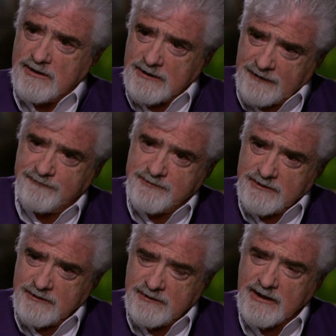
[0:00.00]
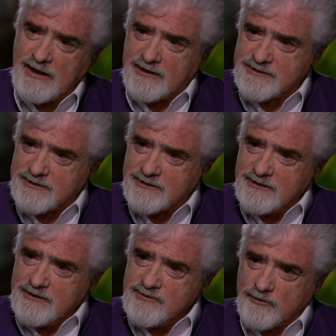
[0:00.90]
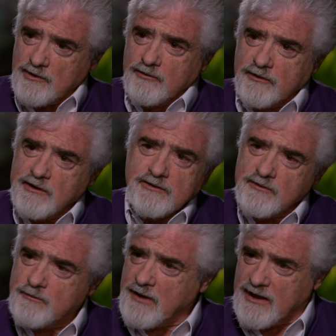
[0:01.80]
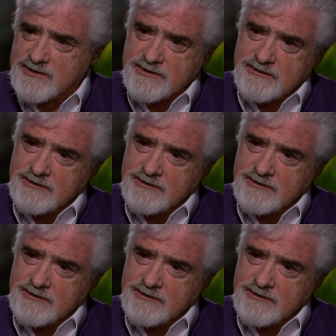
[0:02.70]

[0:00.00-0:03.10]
left the galaxy. So you're looking into the past.